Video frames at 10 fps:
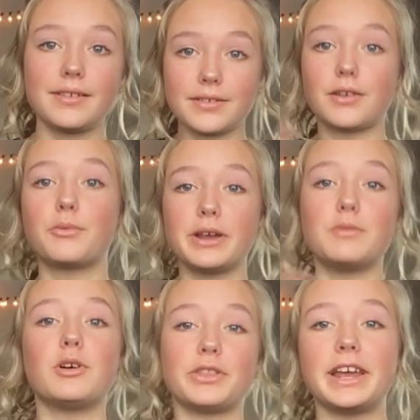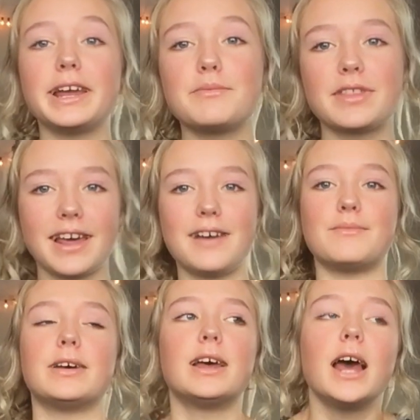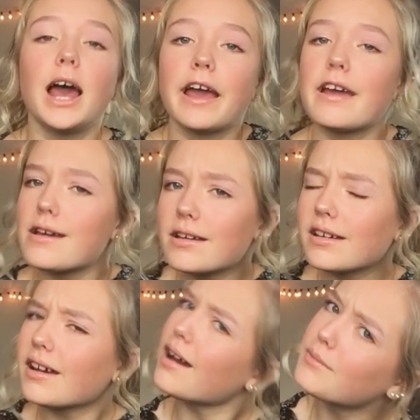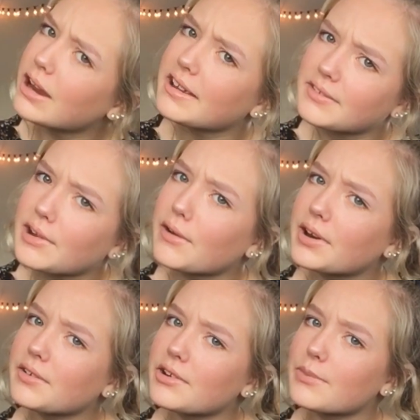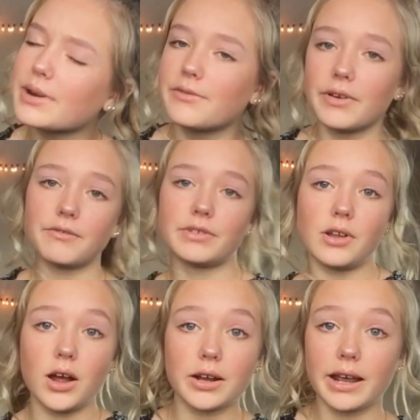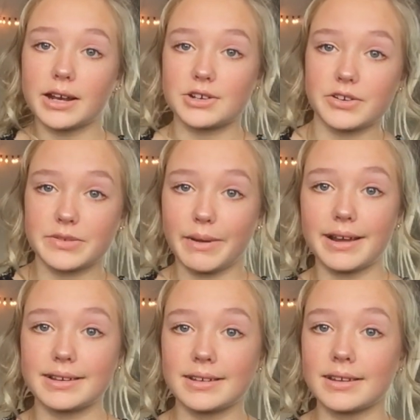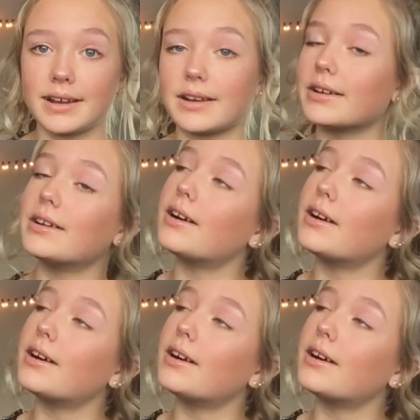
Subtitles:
So we will name them. And I might throw in a little bit of vlog extra spice in there,